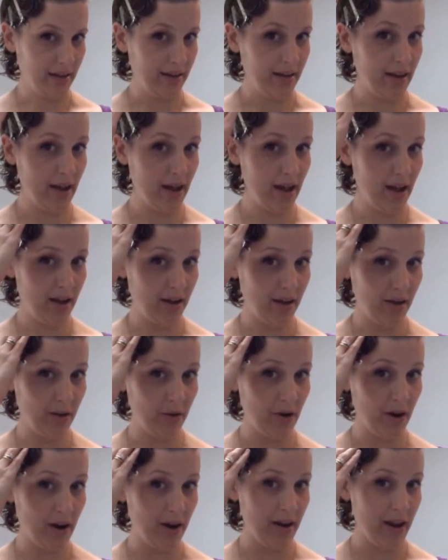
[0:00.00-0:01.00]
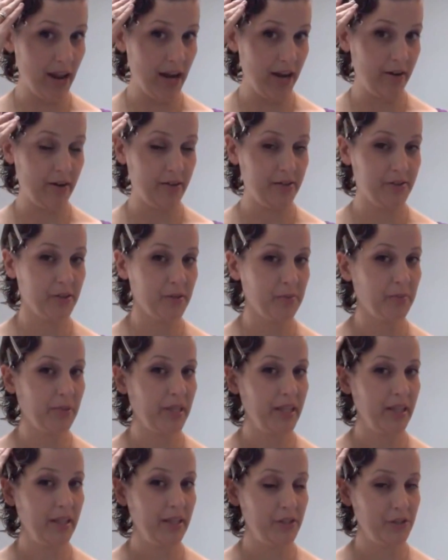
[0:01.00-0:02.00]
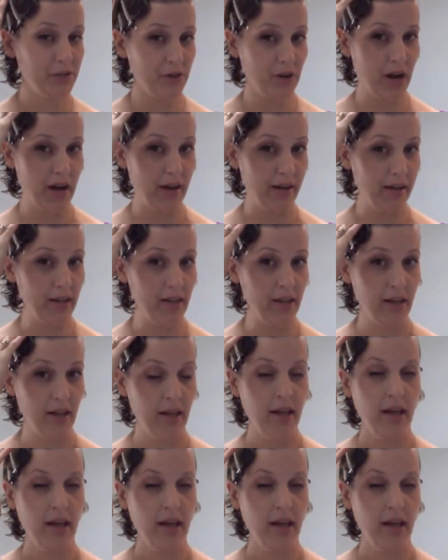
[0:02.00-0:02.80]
now our hair is completely dry,